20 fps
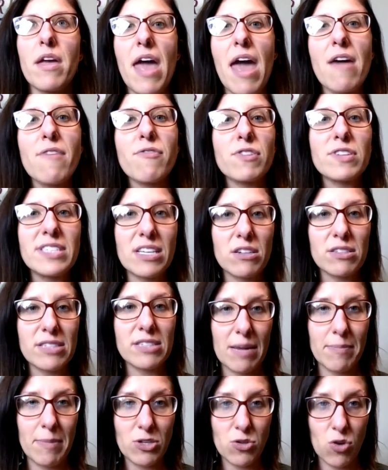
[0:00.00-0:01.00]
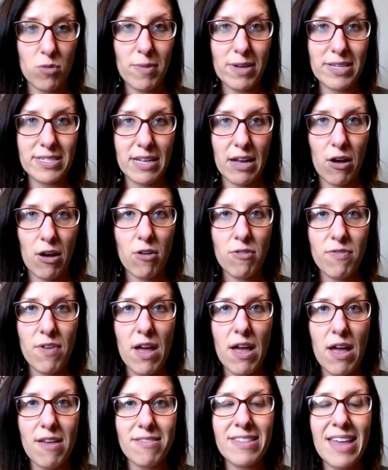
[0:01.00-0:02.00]
Every single time I told myself
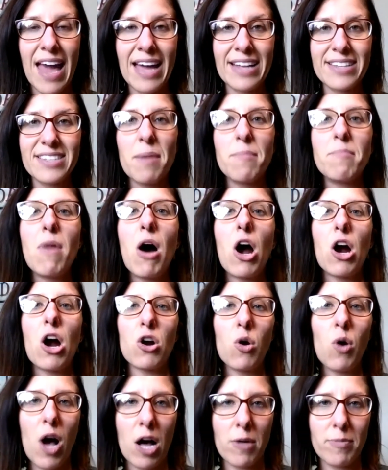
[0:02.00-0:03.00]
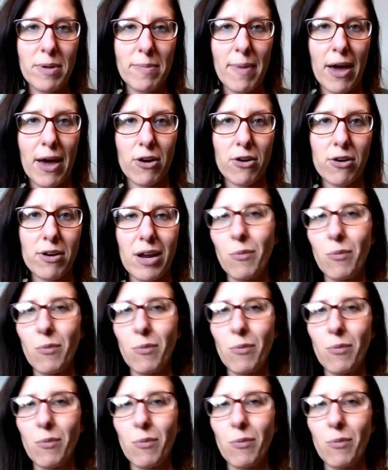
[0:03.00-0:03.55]
that tomorrow I'll be better.